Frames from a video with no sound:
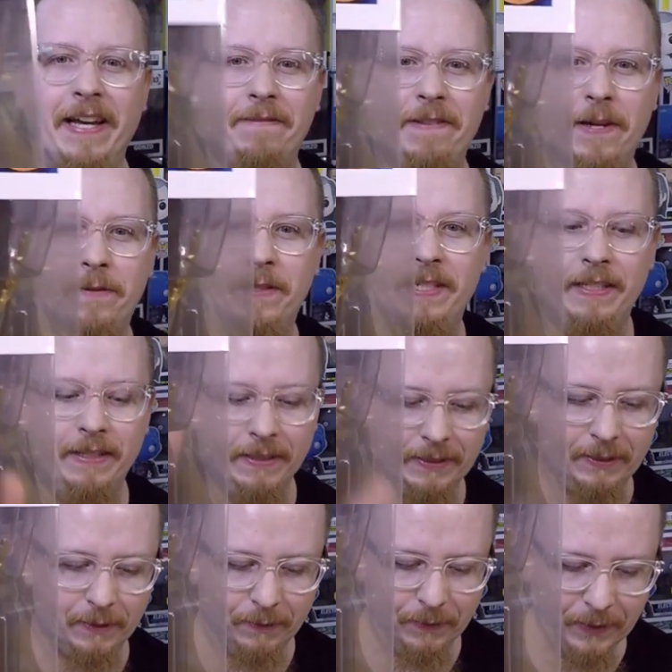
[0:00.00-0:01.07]
have that one either,
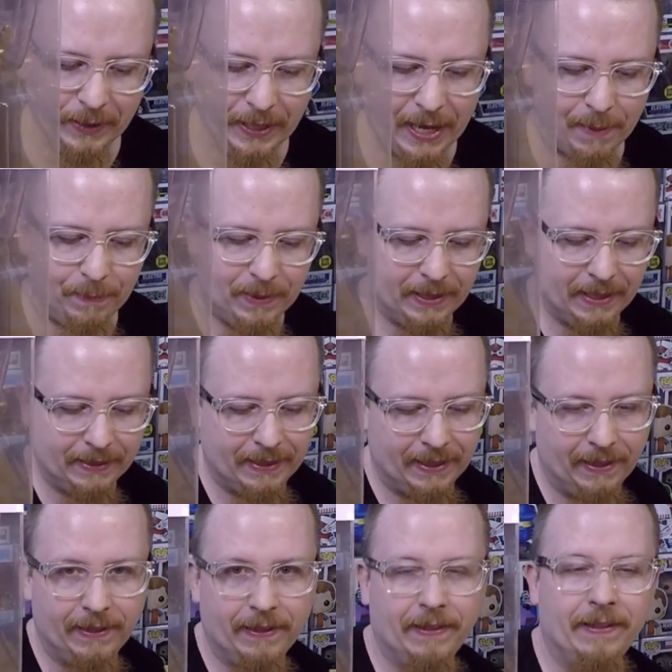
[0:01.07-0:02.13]
so really happy to get
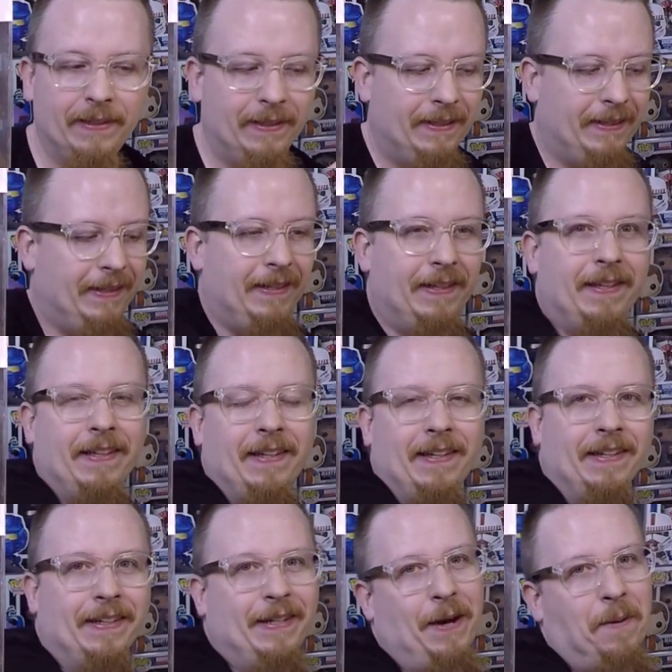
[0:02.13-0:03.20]
that.
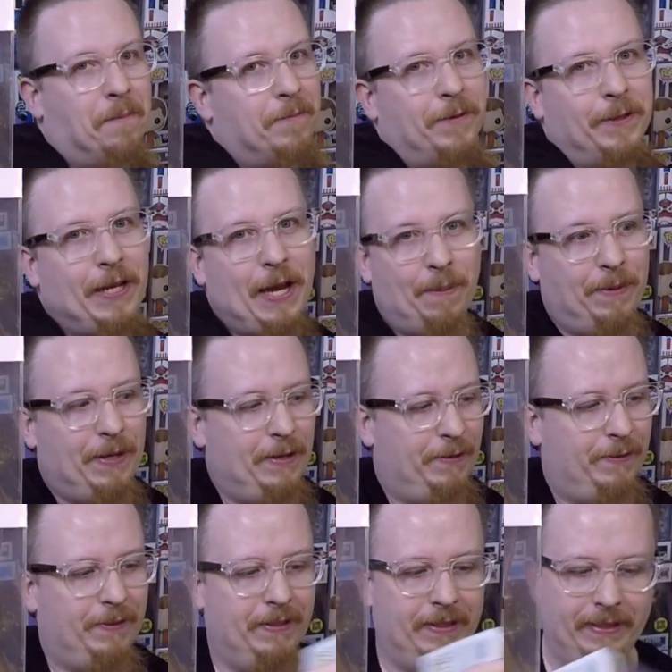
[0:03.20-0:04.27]
I'm really happy to get
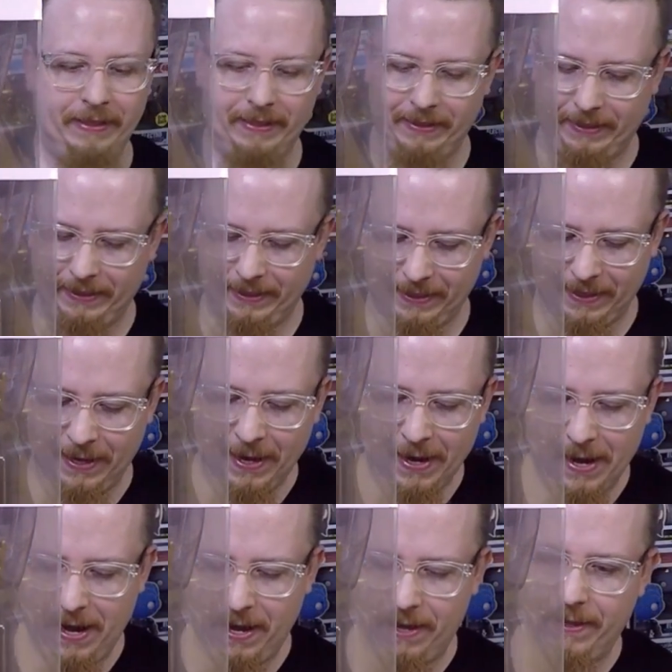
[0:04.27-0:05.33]
all of these.
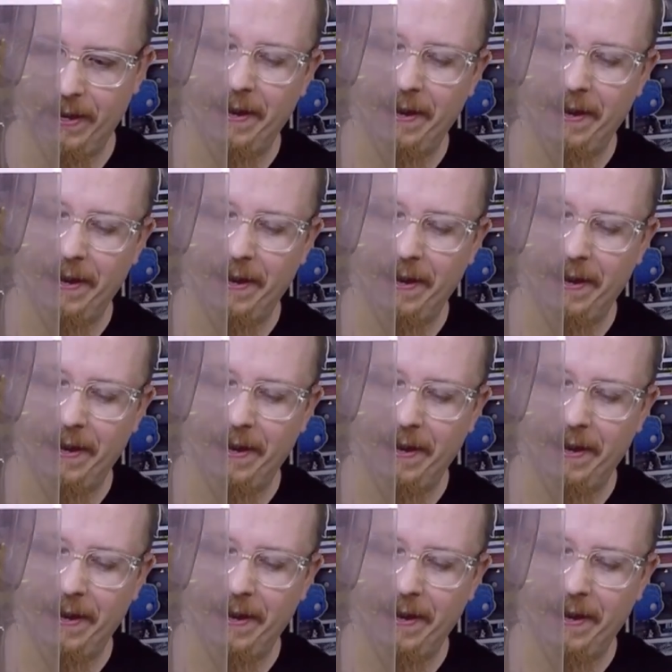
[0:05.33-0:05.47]
Ah, the